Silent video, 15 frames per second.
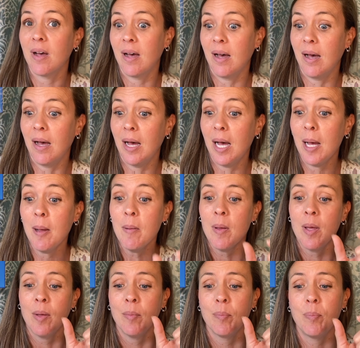a
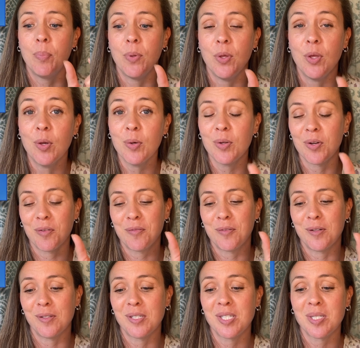
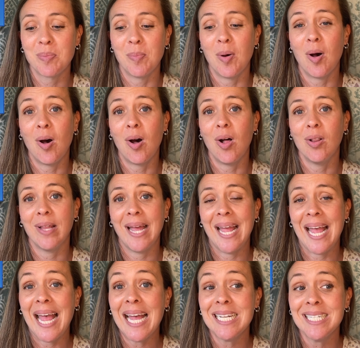beautiful small
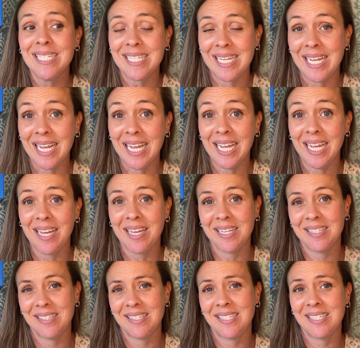antique
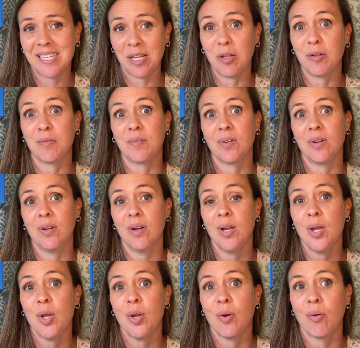silver
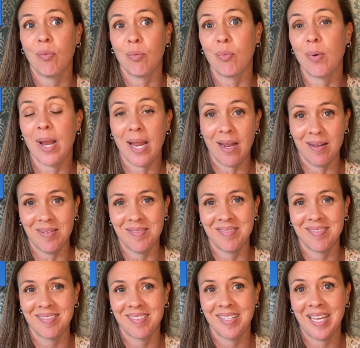ring.
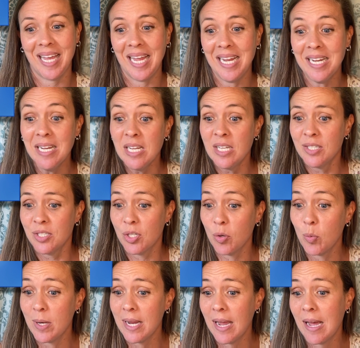Okay, so
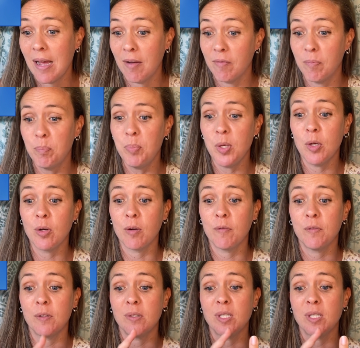we have beautiful